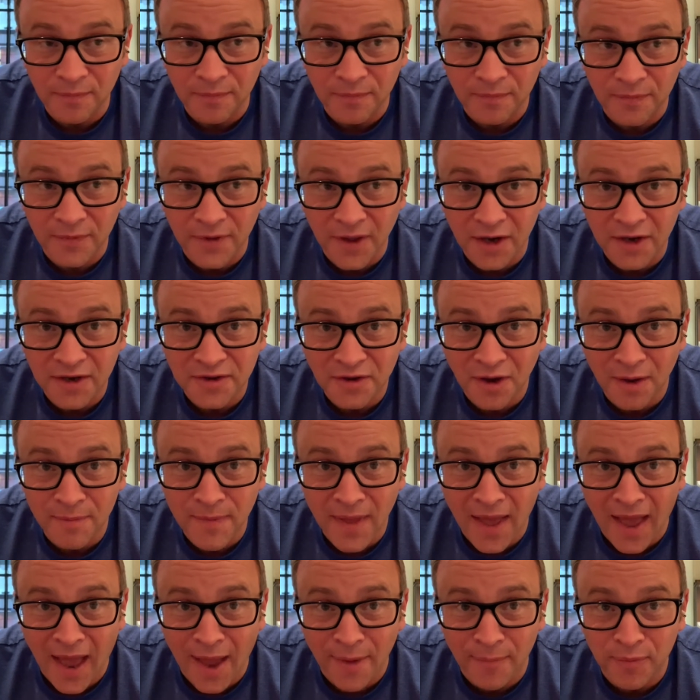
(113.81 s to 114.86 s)
The only time
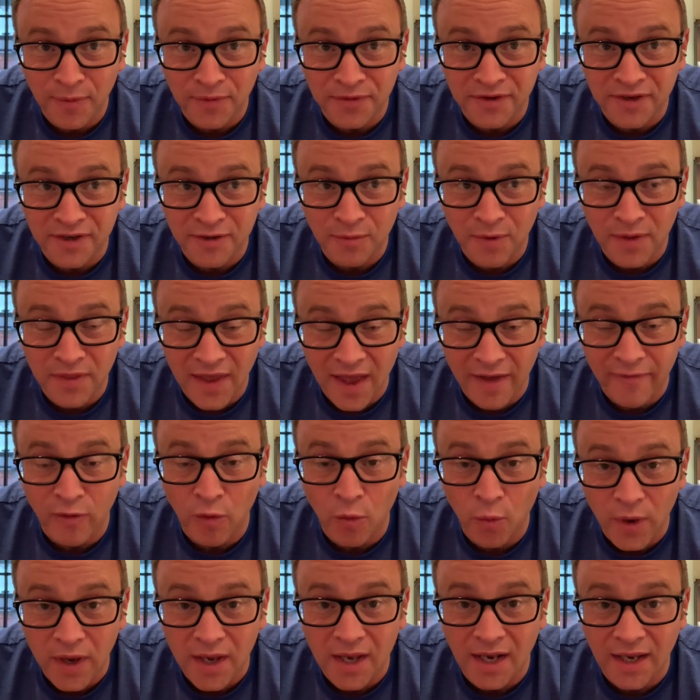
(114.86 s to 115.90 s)
that happens is when they have a
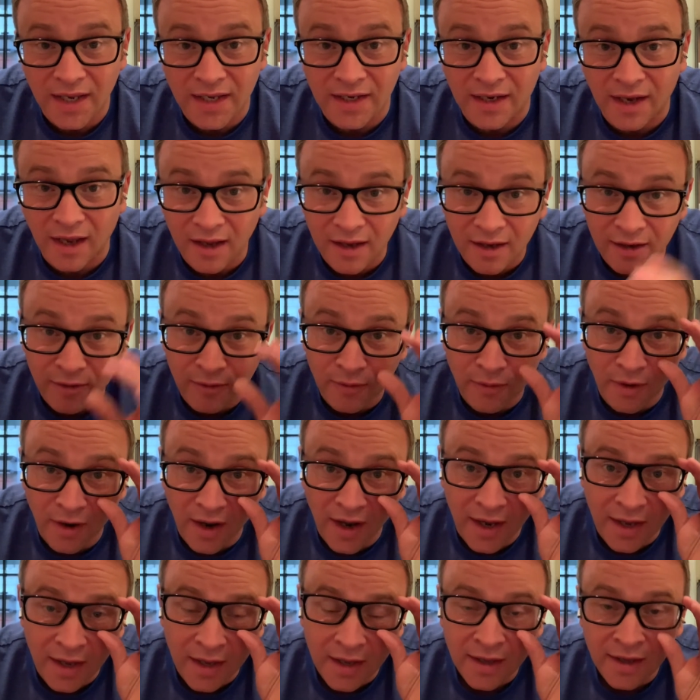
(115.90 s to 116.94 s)
weak leader, right?
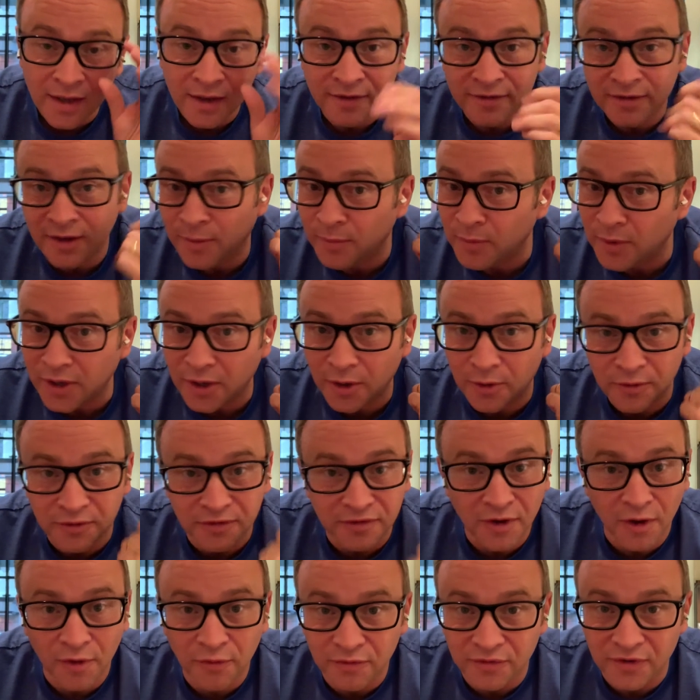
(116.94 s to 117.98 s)
Somebody who's
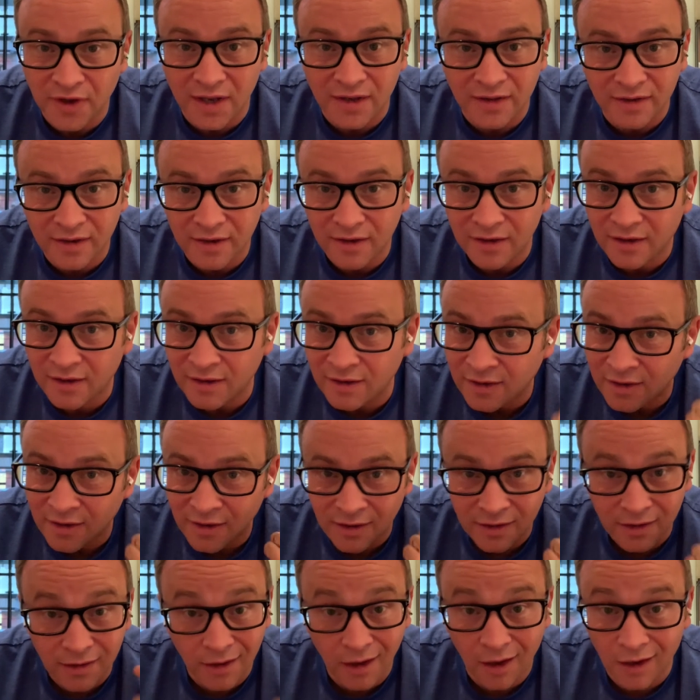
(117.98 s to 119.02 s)
self-centered,
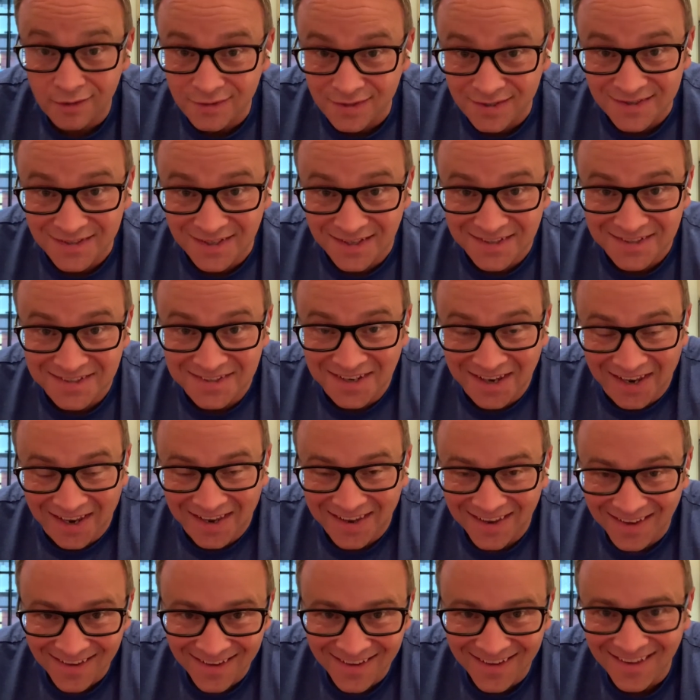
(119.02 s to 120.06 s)
narcissistic,
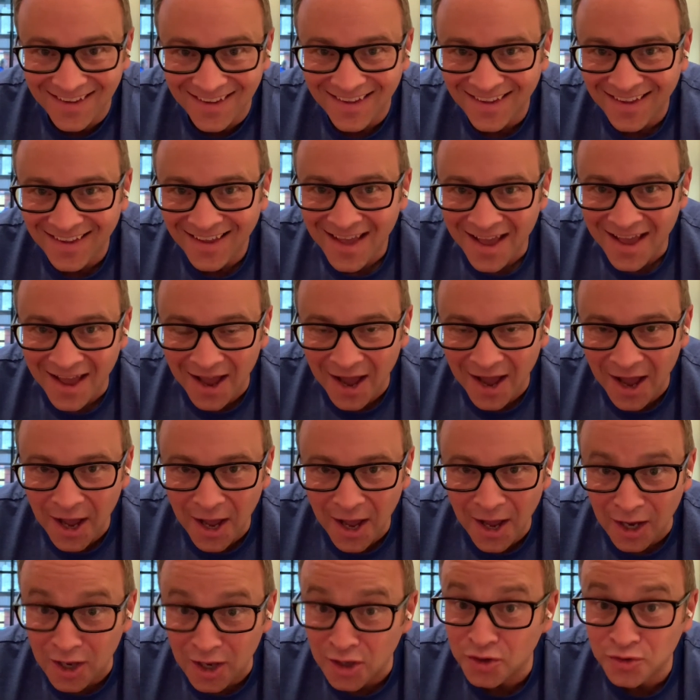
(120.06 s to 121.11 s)

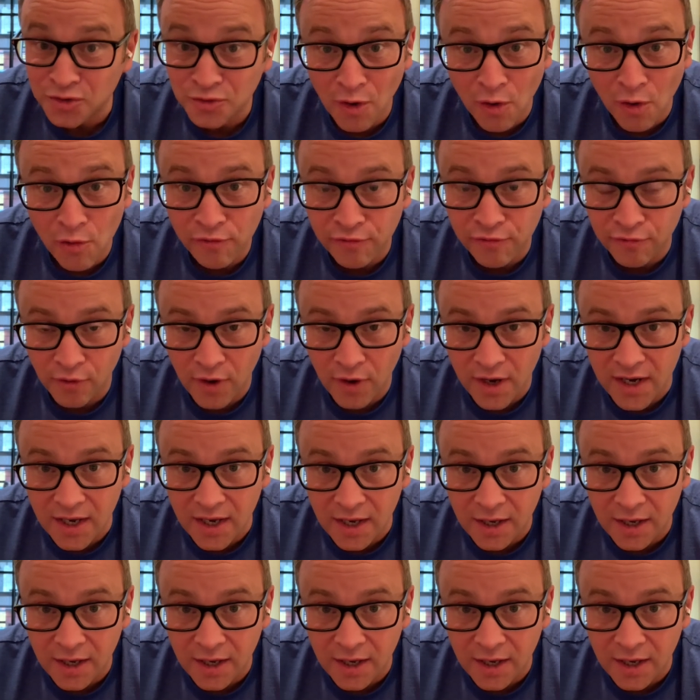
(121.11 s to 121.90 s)
control freak,